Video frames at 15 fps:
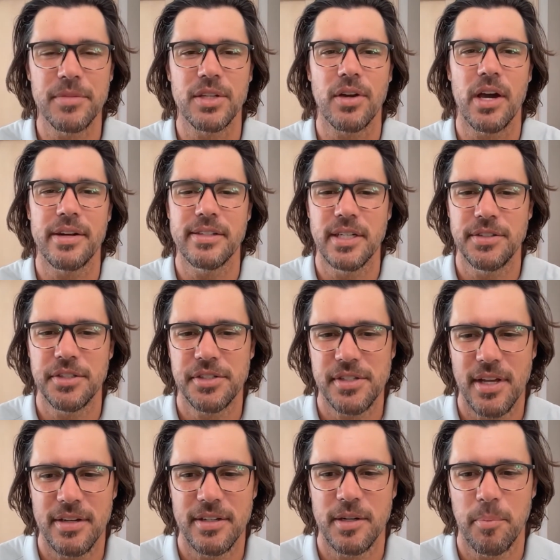You got to
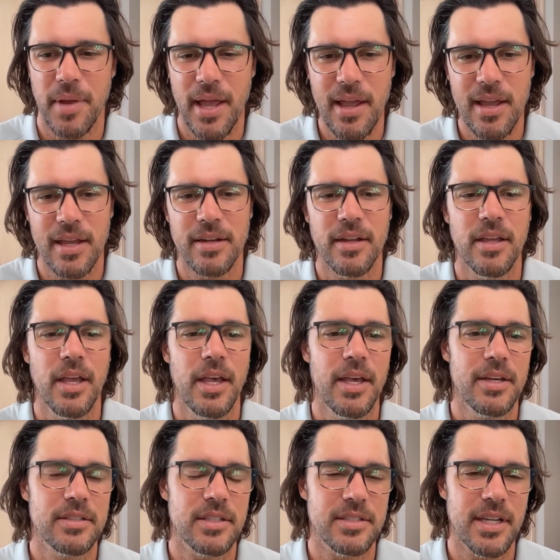understand your pain
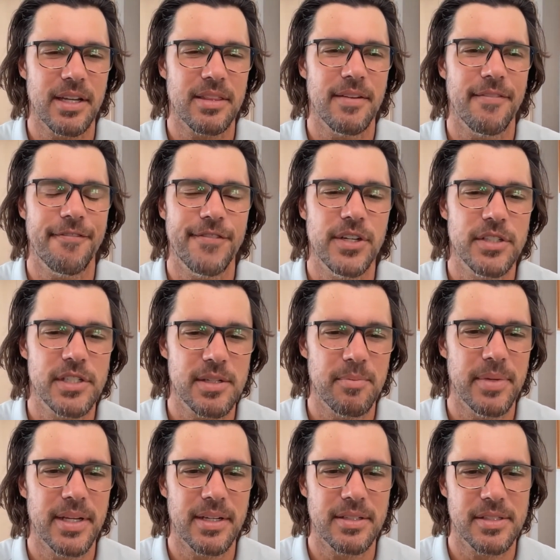to take the first
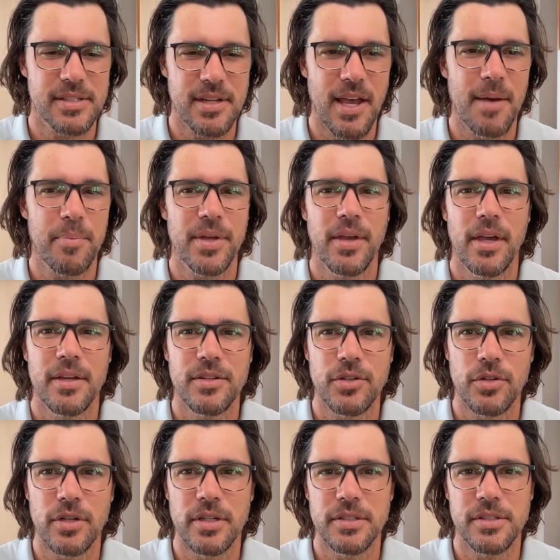big step
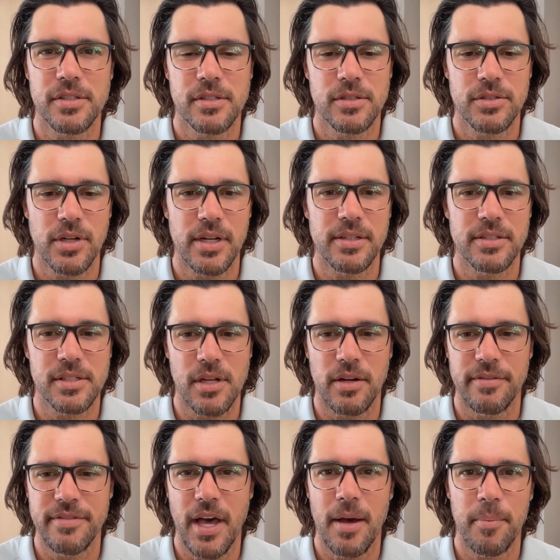towards trying to
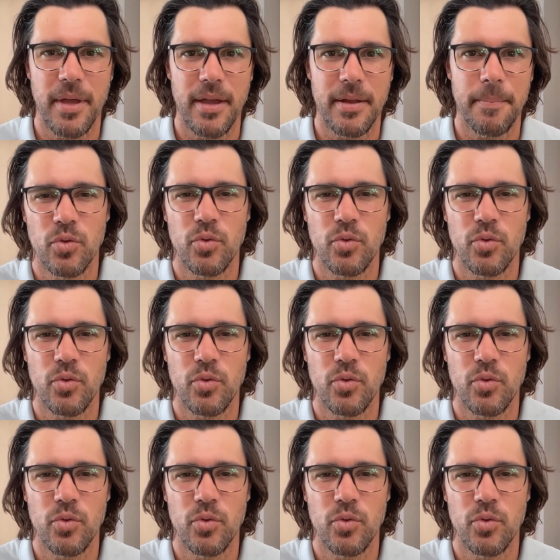solve that pain.